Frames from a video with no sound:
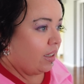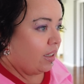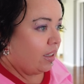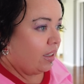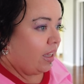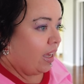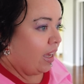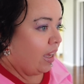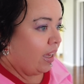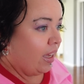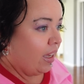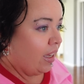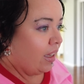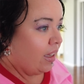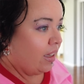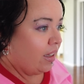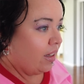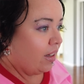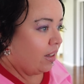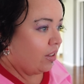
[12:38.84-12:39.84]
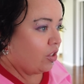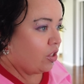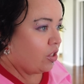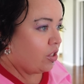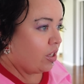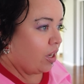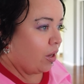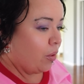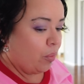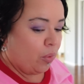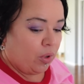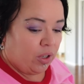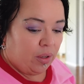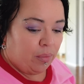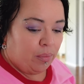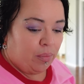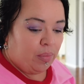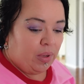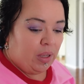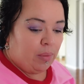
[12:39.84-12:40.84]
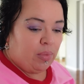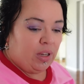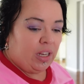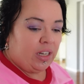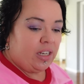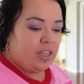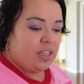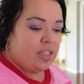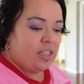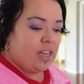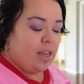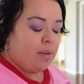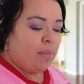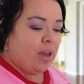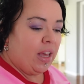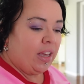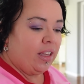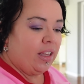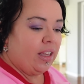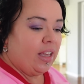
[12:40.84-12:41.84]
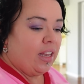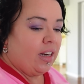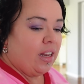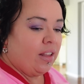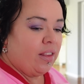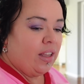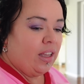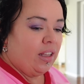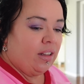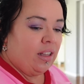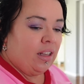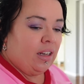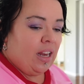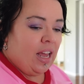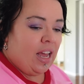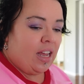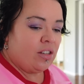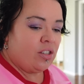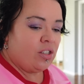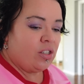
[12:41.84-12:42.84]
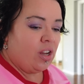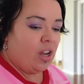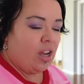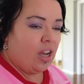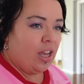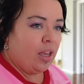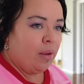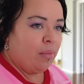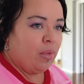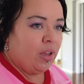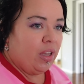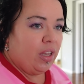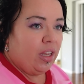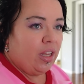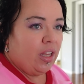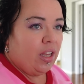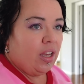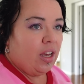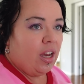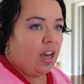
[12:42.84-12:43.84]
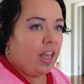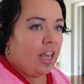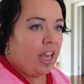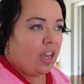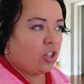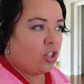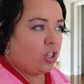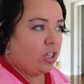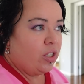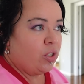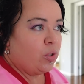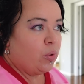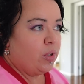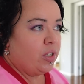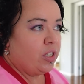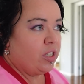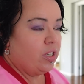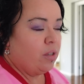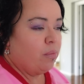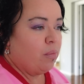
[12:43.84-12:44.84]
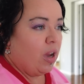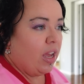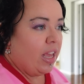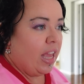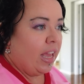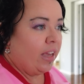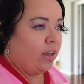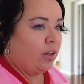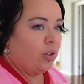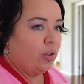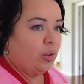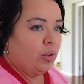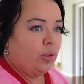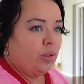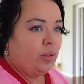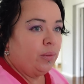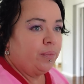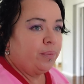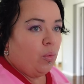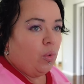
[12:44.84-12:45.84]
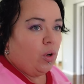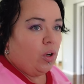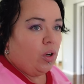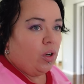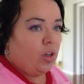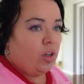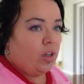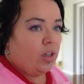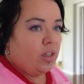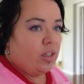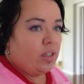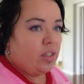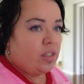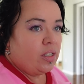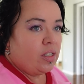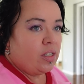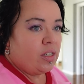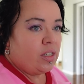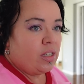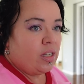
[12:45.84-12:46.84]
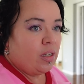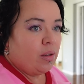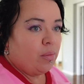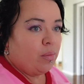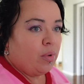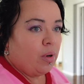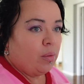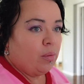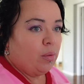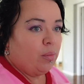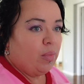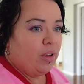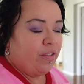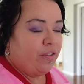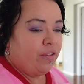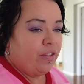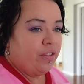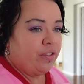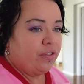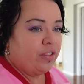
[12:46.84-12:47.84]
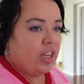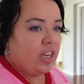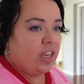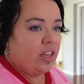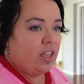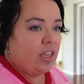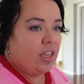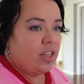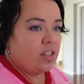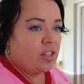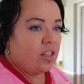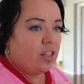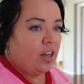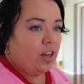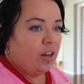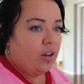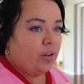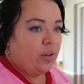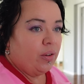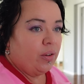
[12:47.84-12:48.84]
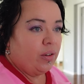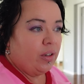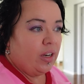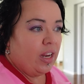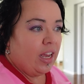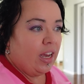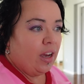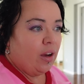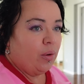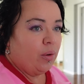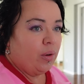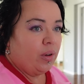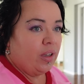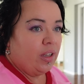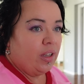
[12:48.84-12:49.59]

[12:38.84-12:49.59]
Yeah, I just don't want to be bloody set back again. I think the last time I actually twisted my ankle was probably 15 years ago now,